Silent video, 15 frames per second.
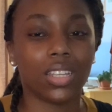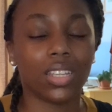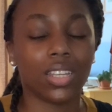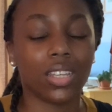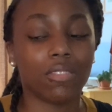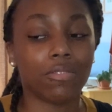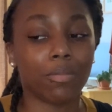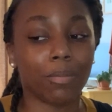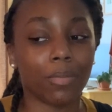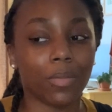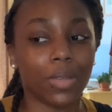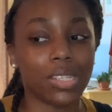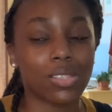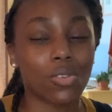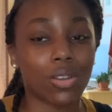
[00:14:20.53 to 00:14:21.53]
if
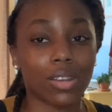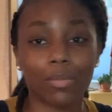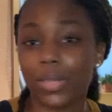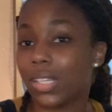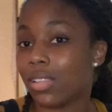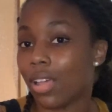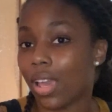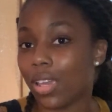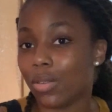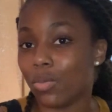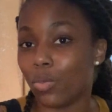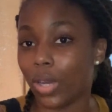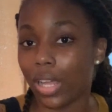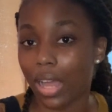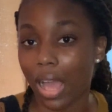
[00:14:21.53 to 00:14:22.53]
it's going to be like
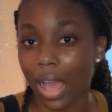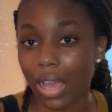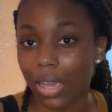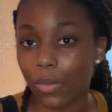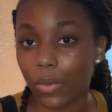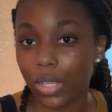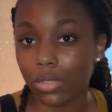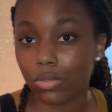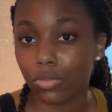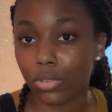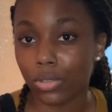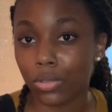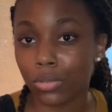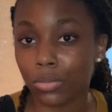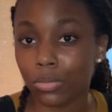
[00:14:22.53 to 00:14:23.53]
what I went
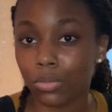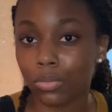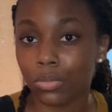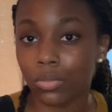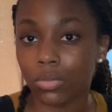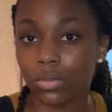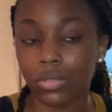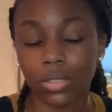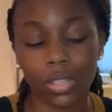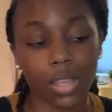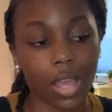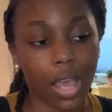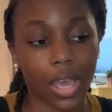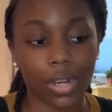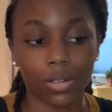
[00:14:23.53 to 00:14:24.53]
through,
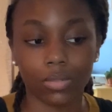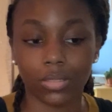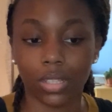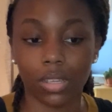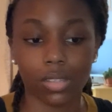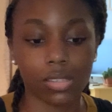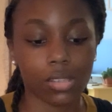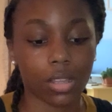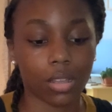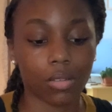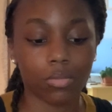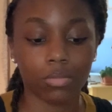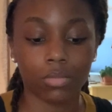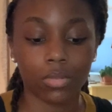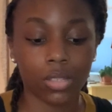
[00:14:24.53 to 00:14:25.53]
I don't think so.
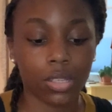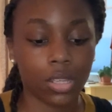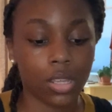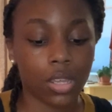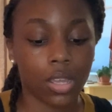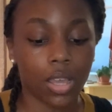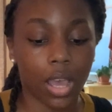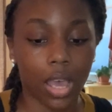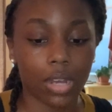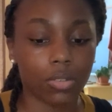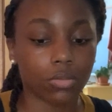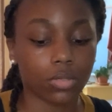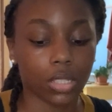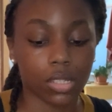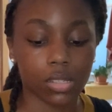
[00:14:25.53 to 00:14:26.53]
I
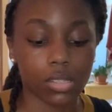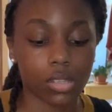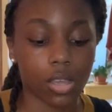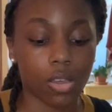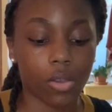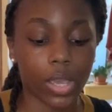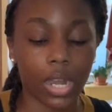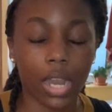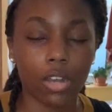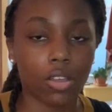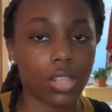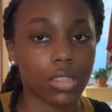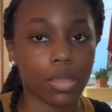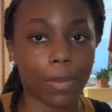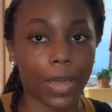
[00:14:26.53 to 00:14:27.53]
don't think so. And I know
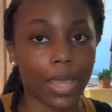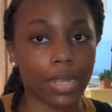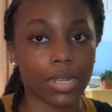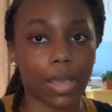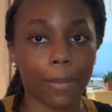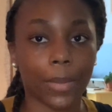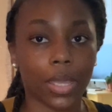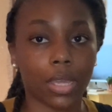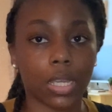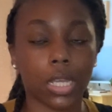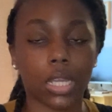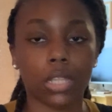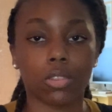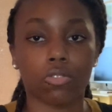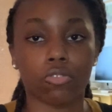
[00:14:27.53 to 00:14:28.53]
that the pandemic
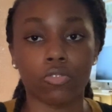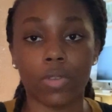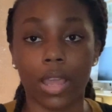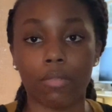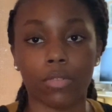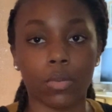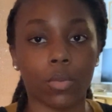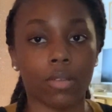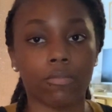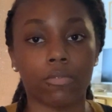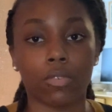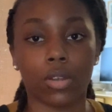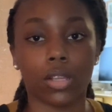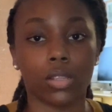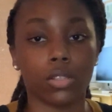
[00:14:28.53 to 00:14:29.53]
threw everyone
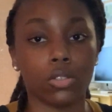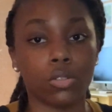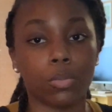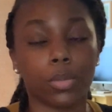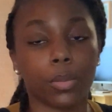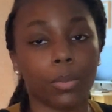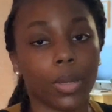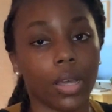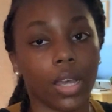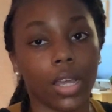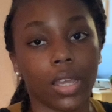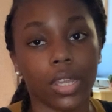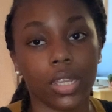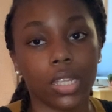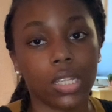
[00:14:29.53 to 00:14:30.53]
for a loop, but